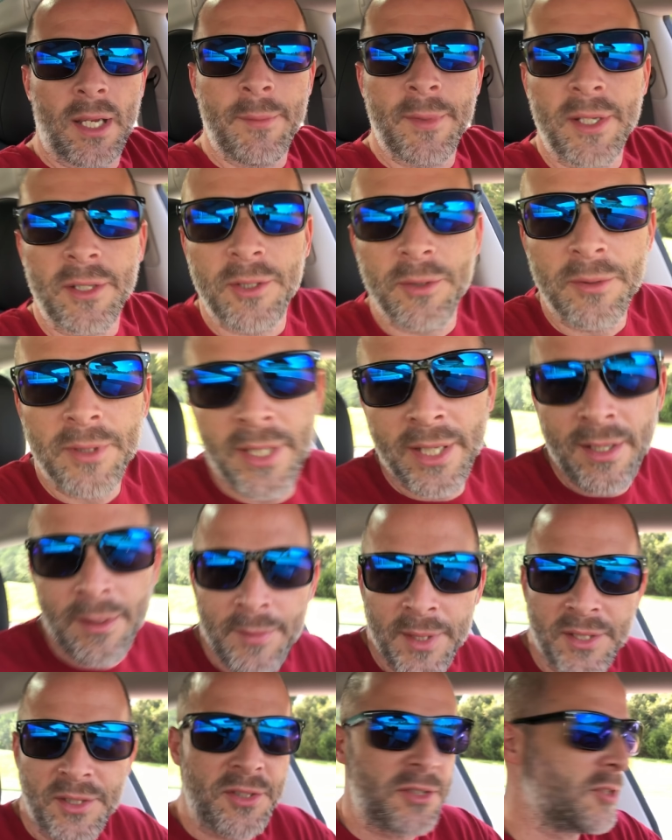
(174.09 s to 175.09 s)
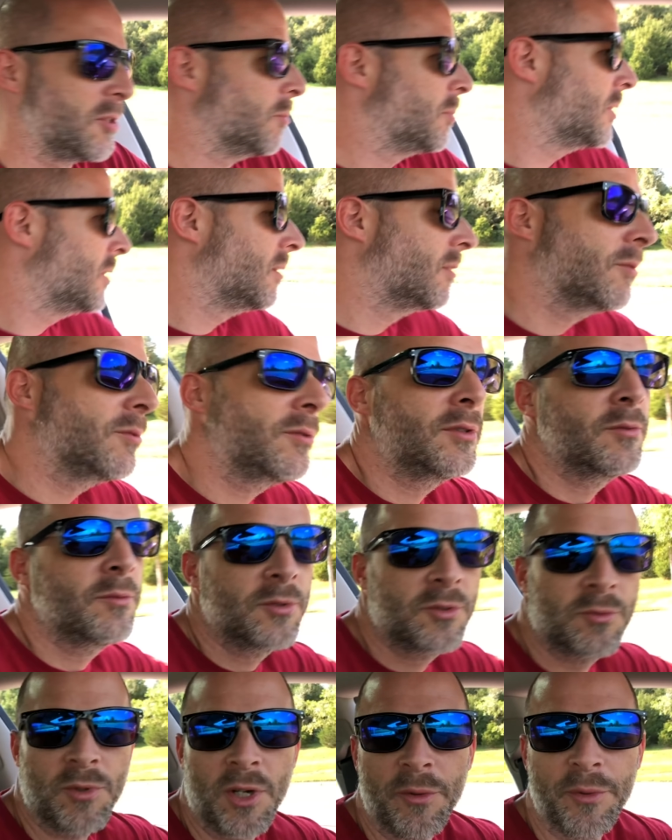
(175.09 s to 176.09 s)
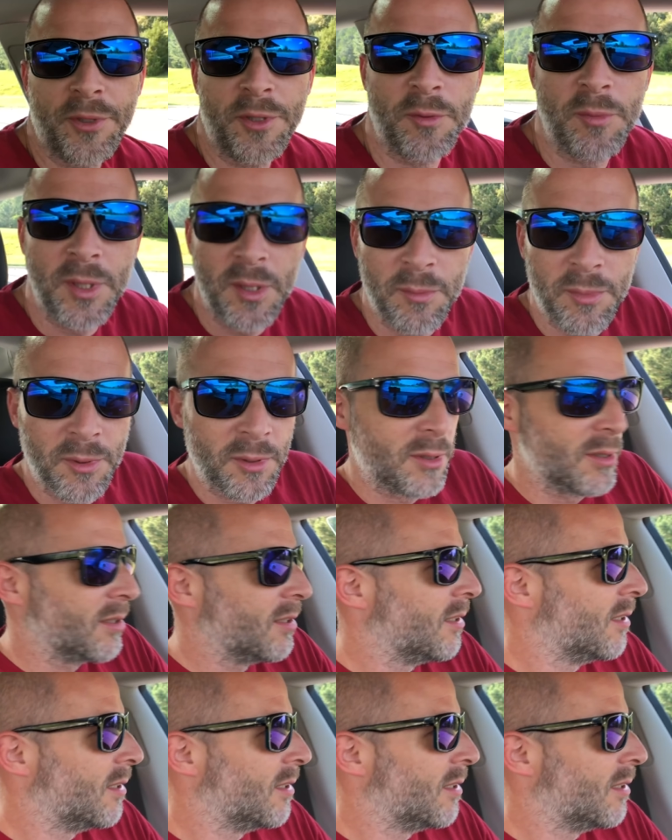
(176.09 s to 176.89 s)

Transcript: I'm not doing that. I'm not stupid. What's wrong with you people?